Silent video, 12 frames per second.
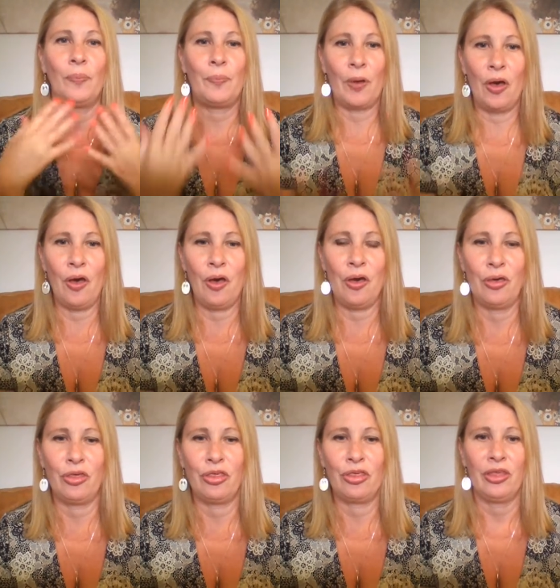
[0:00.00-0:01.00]

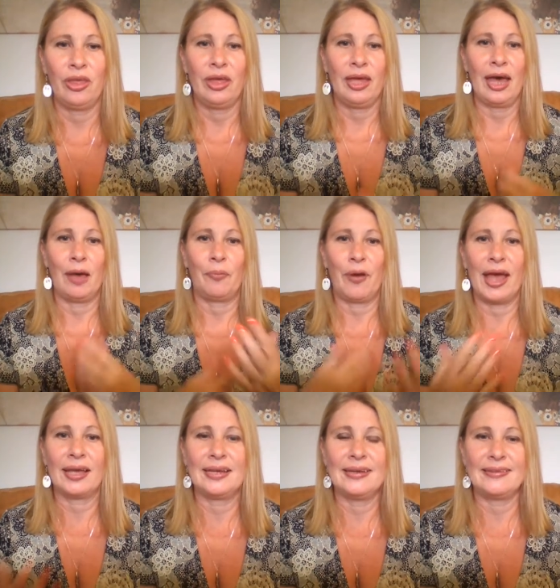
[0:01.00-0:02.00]
birth and
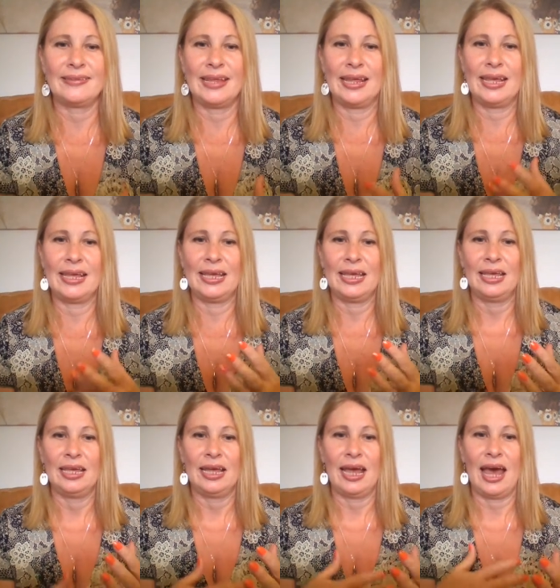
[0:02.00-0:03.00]
pregnancy,
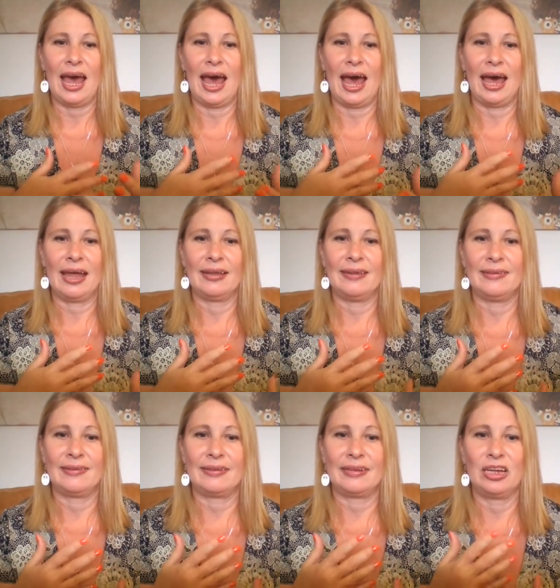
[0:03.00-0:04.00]
and
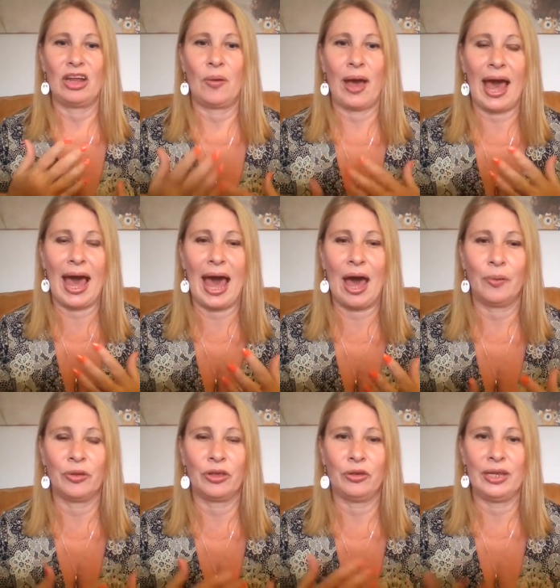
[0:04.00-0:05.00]
how
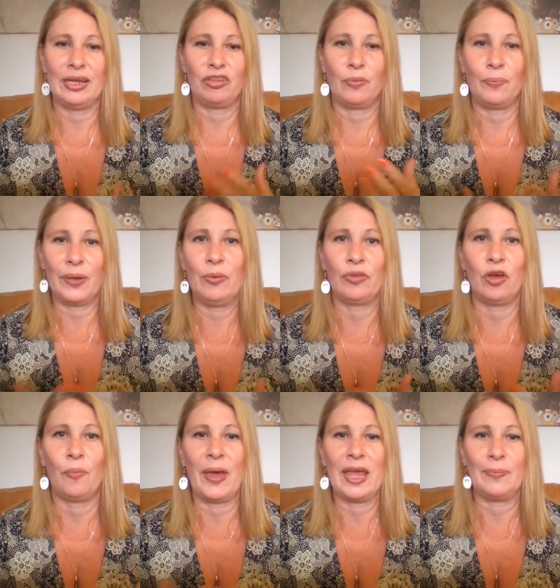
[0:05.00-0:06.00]
you need to be with your
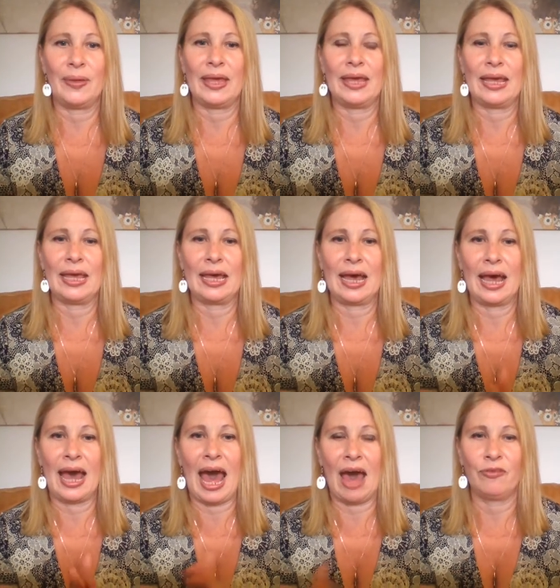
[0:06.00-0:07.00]
baby
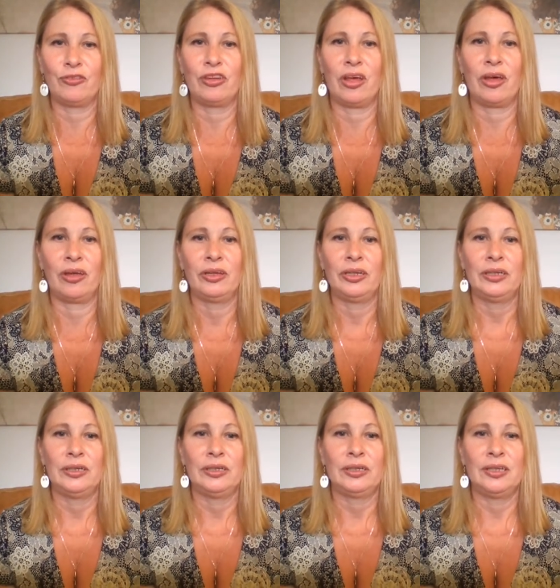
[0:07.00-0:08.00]
after
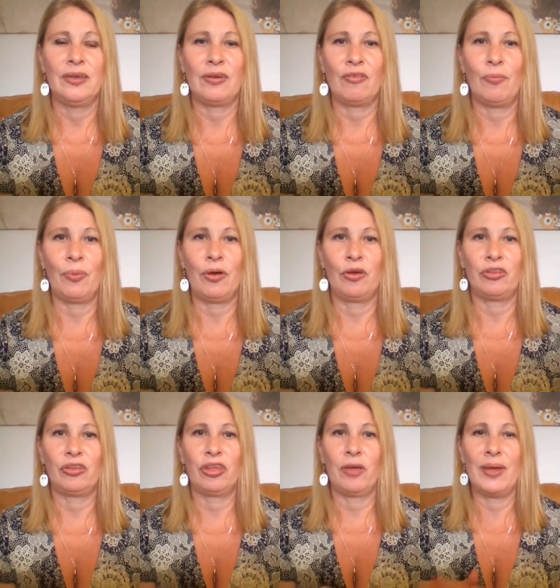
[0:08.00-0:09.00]
you've given birth to
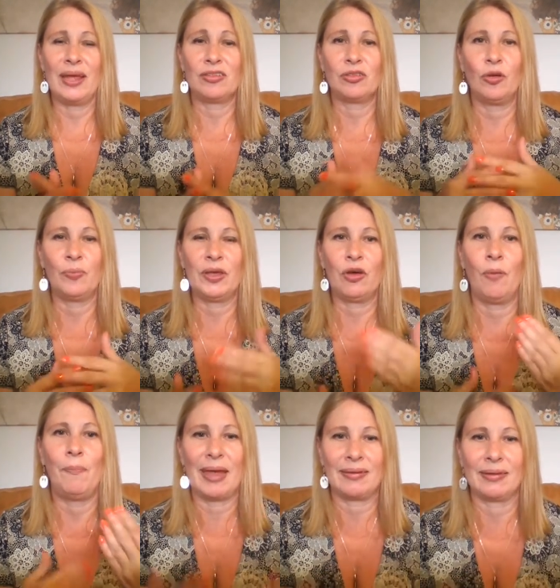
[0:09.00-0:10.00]
them, it's all
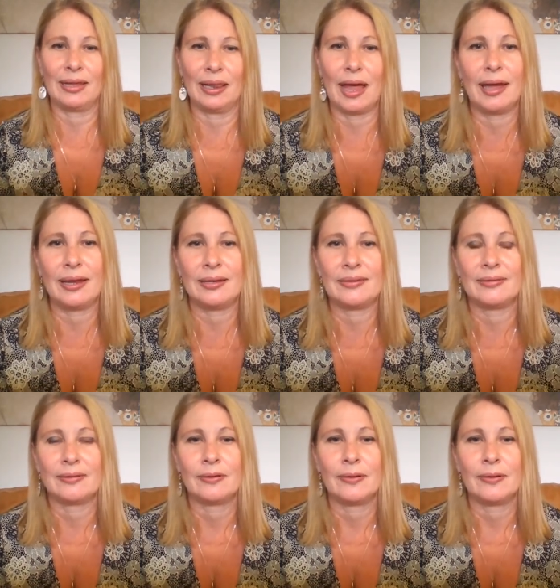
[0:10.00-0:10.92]
become medicalized